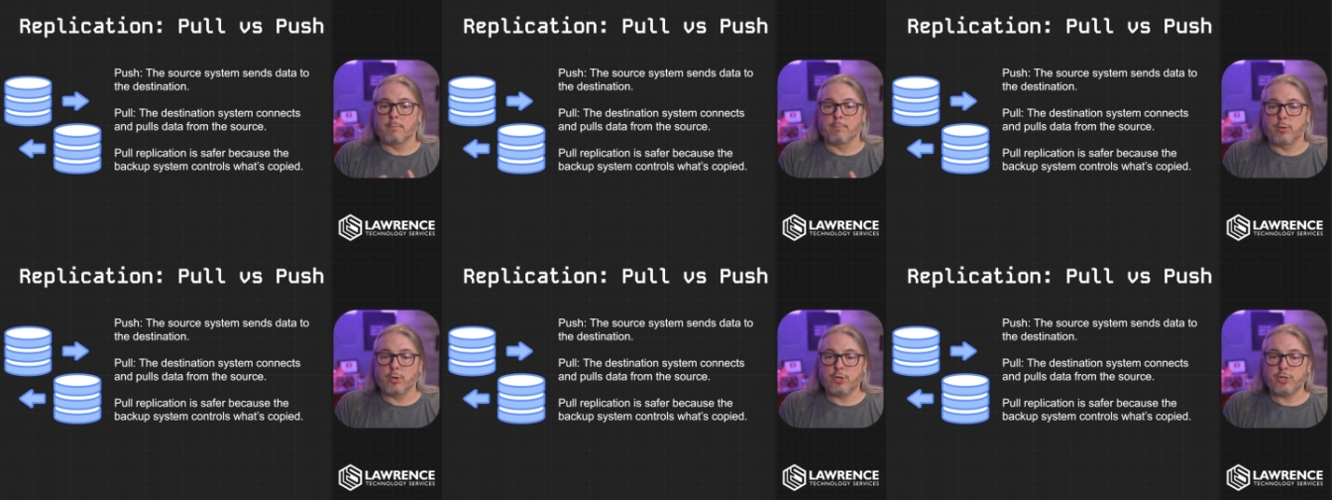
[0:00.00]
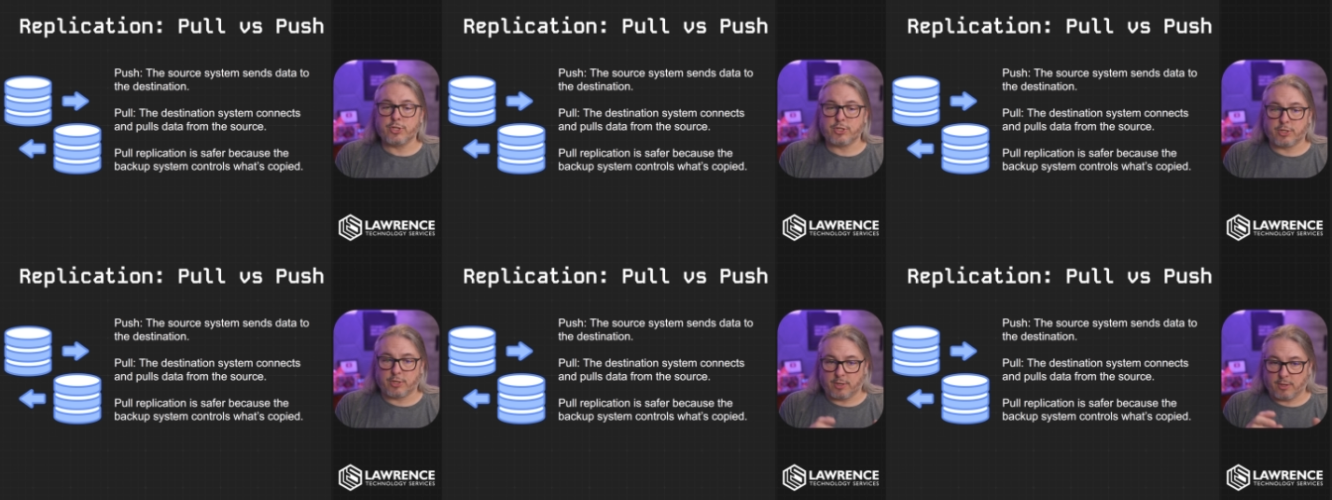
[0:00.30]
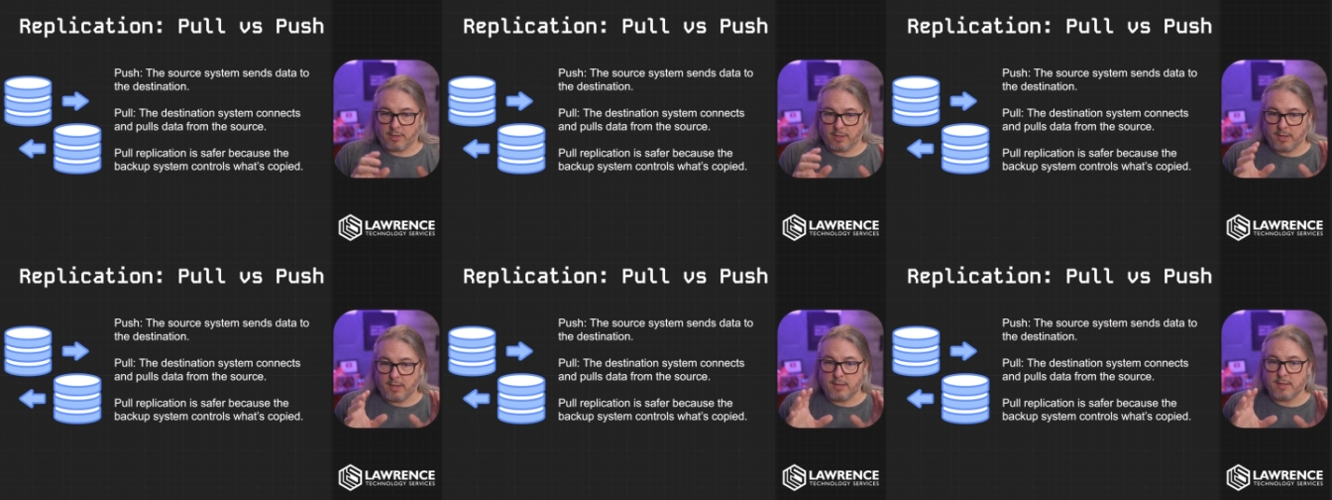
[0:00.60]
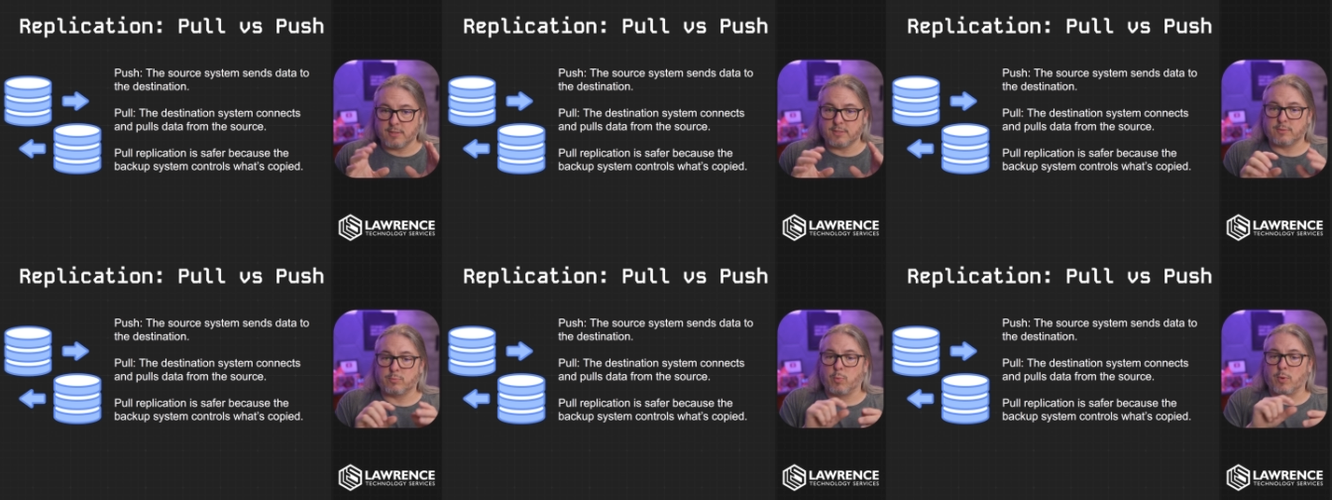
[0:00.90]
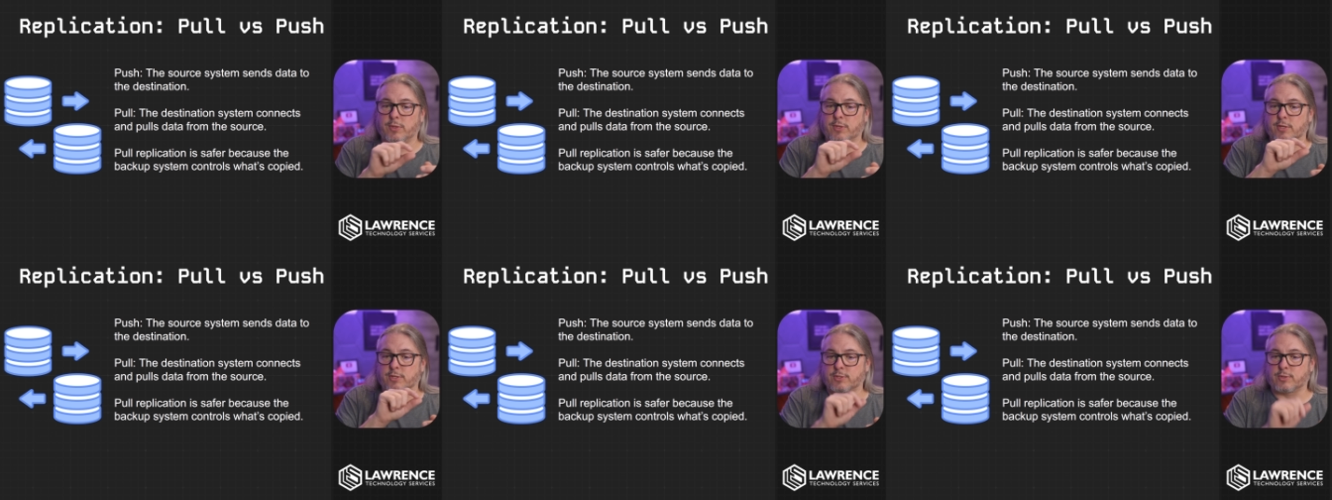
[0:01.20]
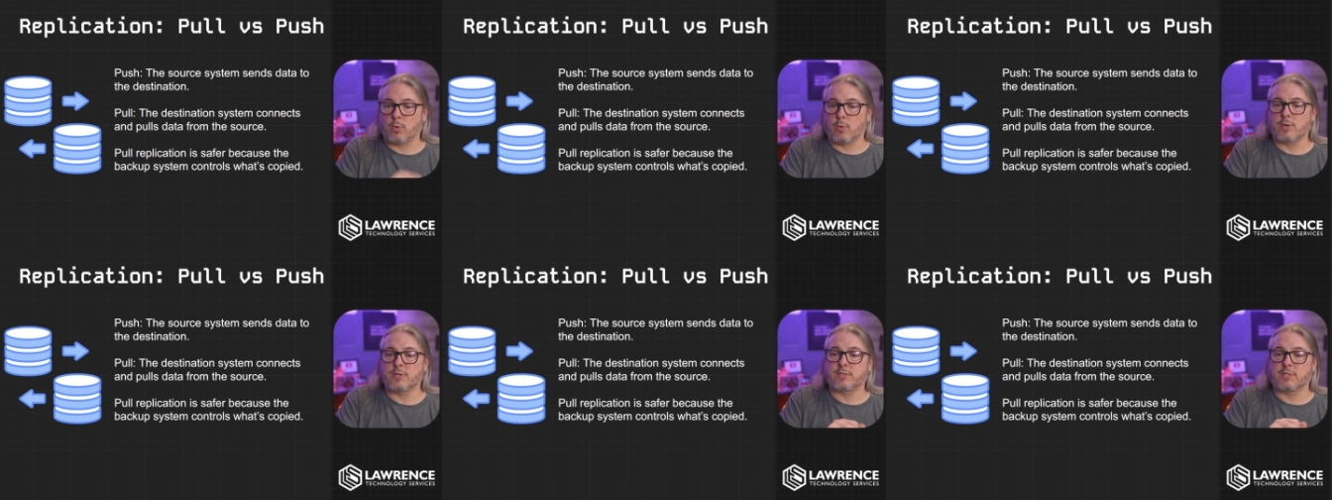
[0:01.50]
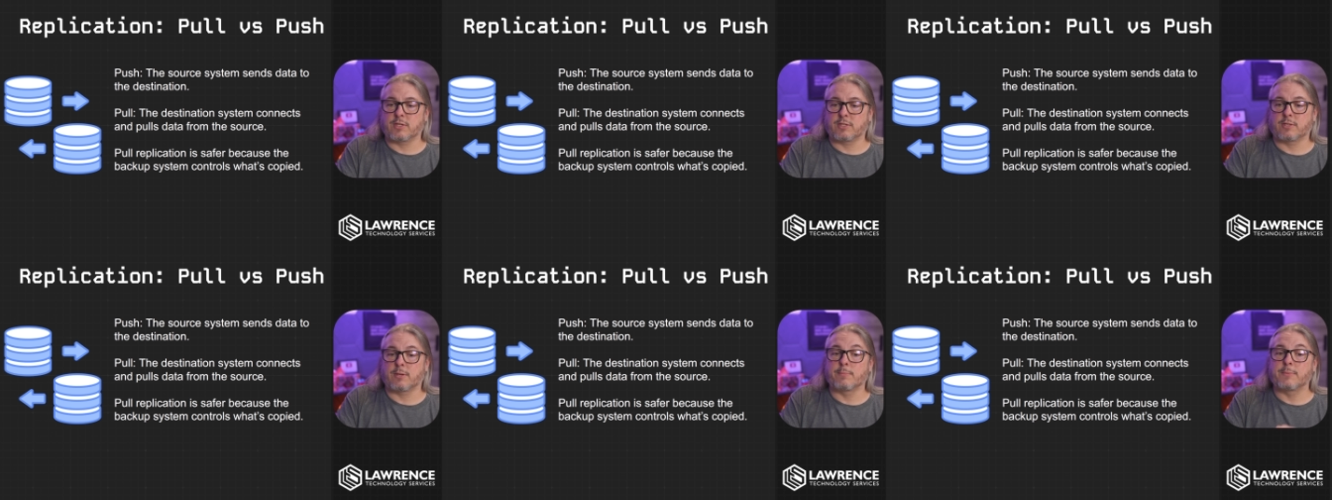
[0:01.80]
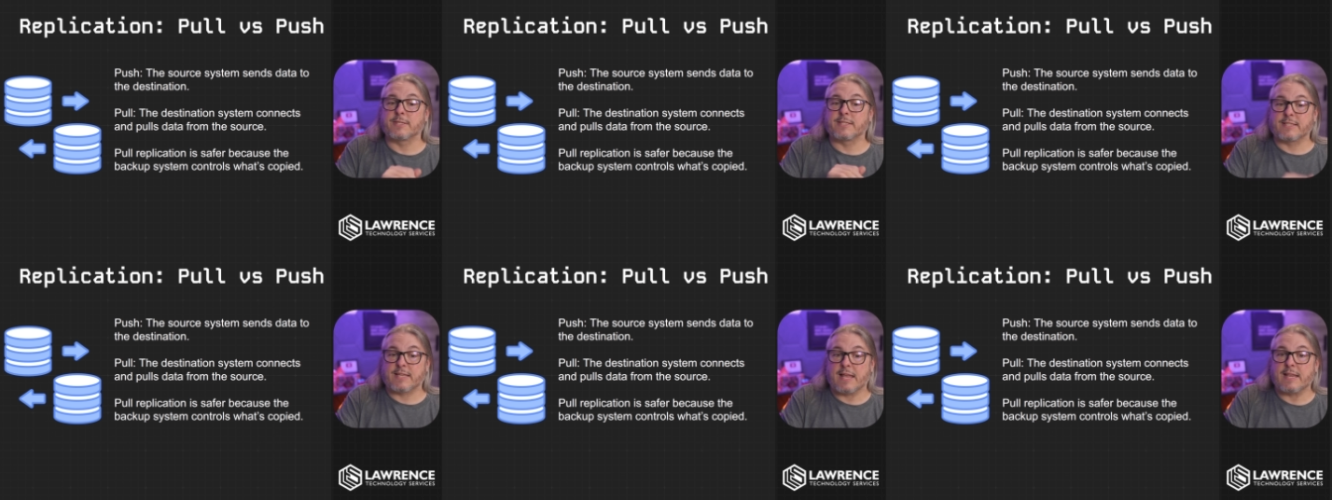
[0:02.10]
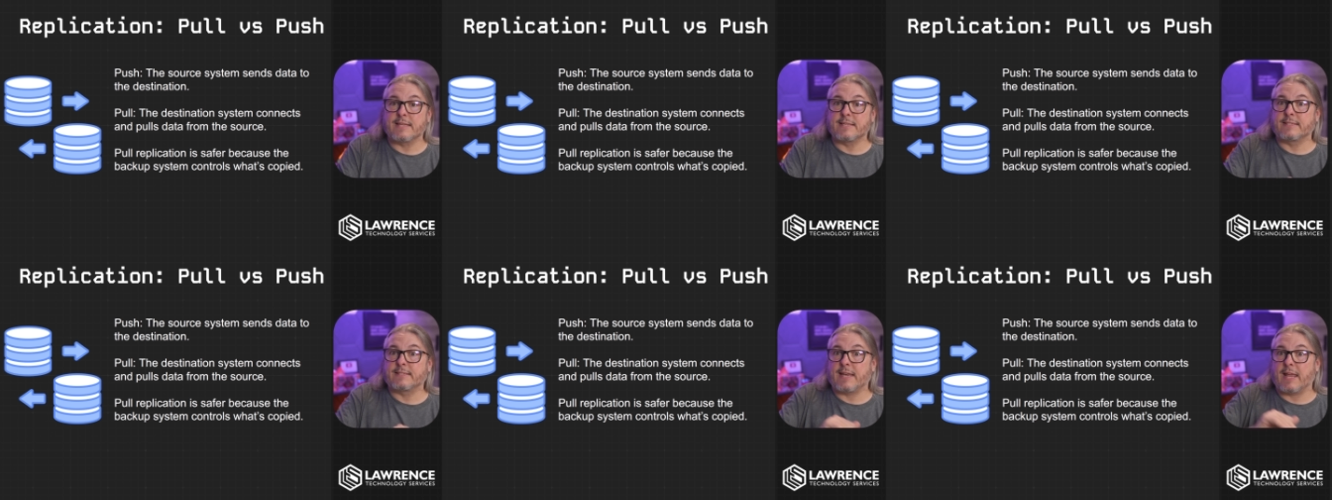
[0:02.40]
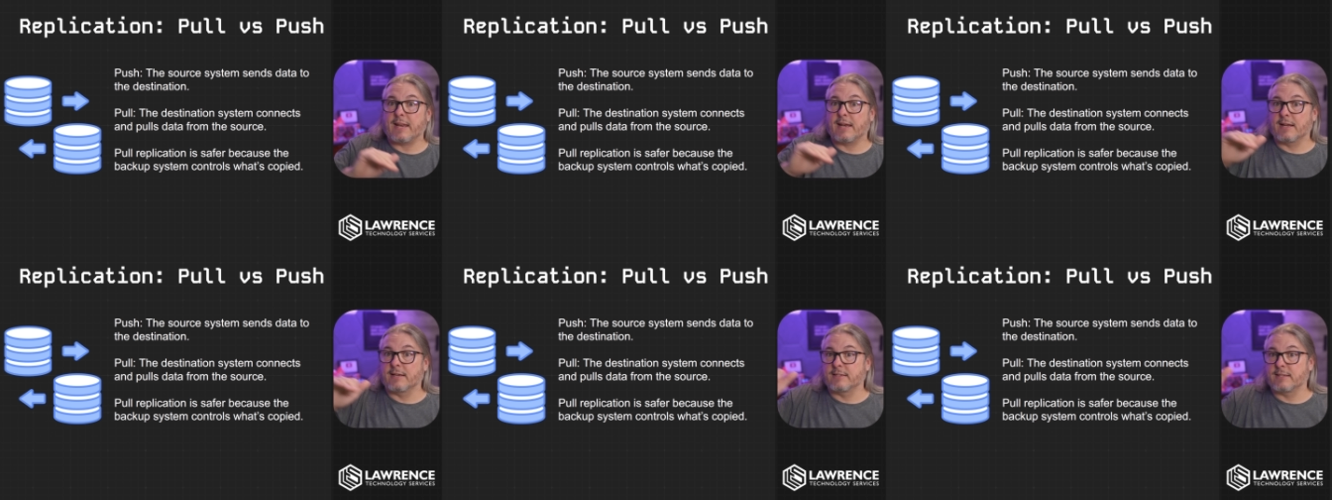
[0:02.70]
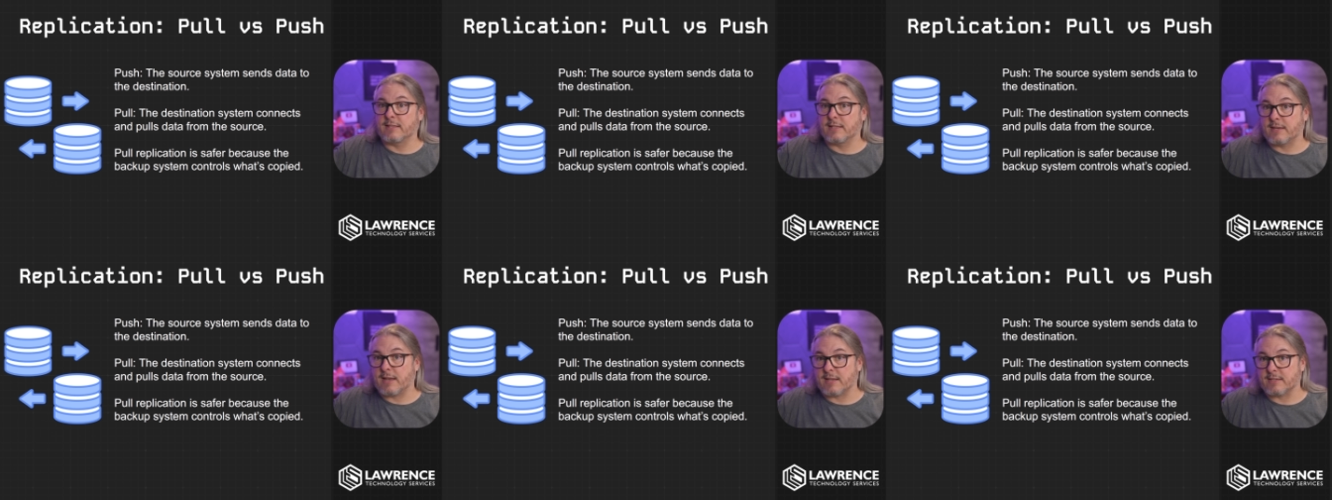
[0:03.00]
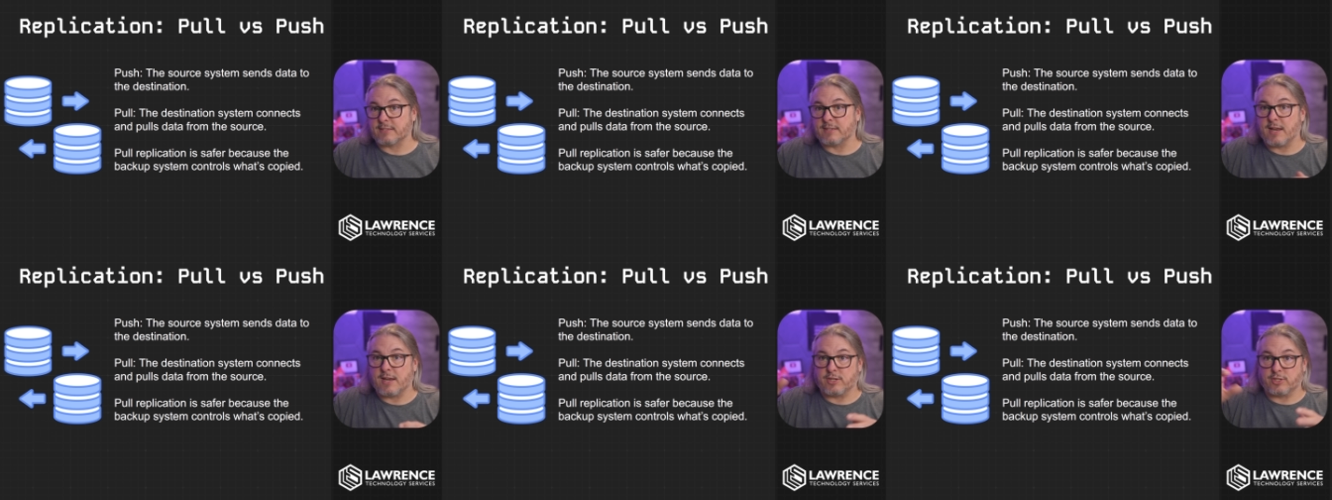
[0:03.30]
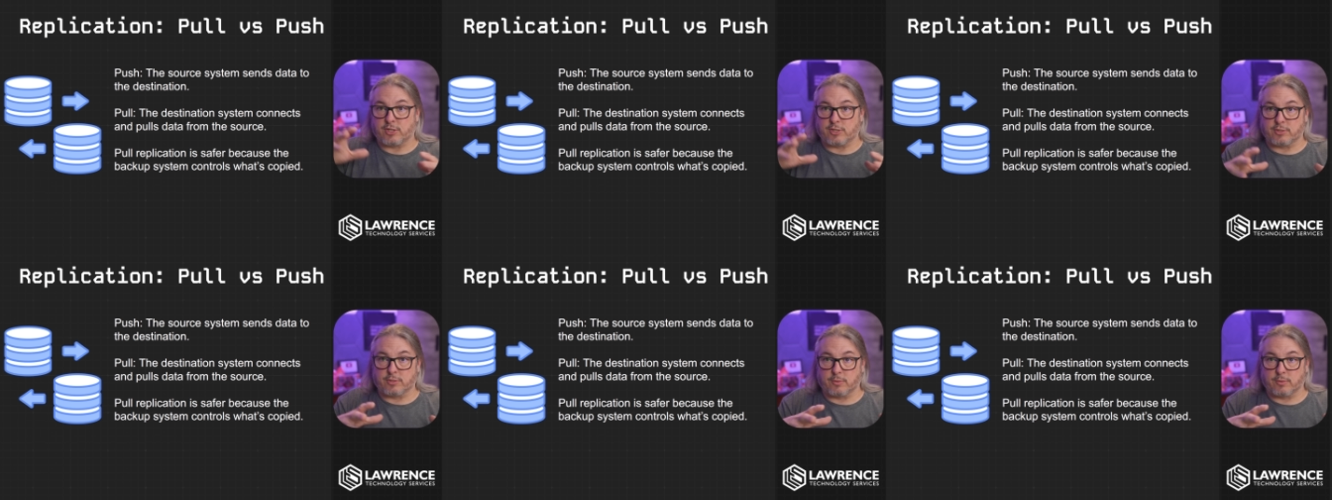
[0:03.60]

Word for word: Push is when the source system sends data to the destination.